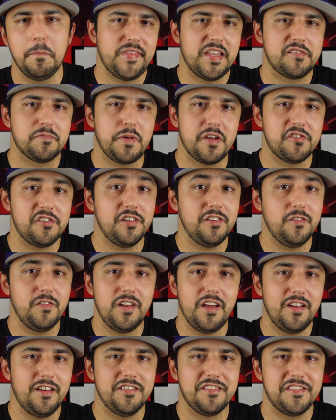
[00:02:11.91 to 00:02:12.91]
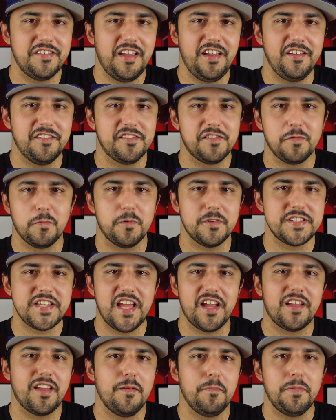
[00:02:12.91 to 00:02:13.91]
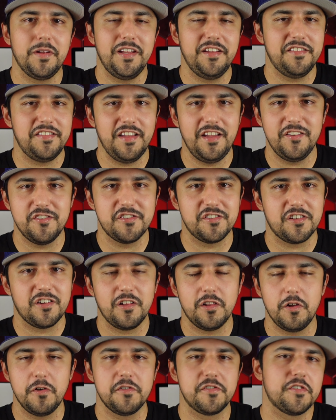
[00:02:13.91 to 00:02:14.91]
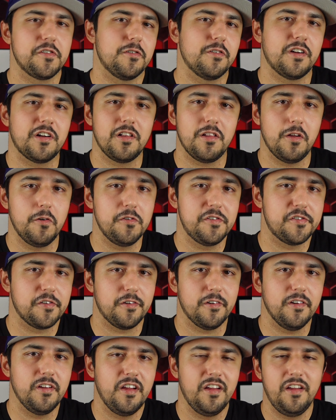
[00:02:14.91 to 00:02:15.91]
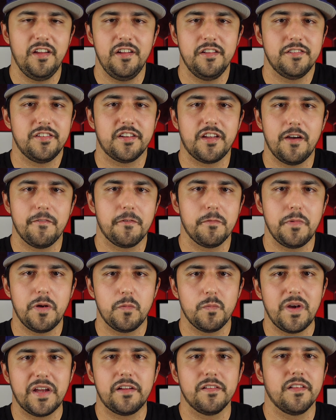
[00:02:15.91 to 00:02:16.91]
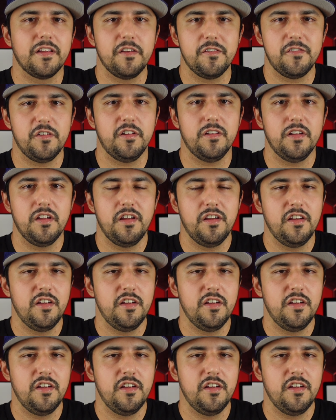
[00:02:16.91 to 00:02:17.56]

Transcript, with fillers: Especially in the United States, where tech companies inch closer and closer to government regulation,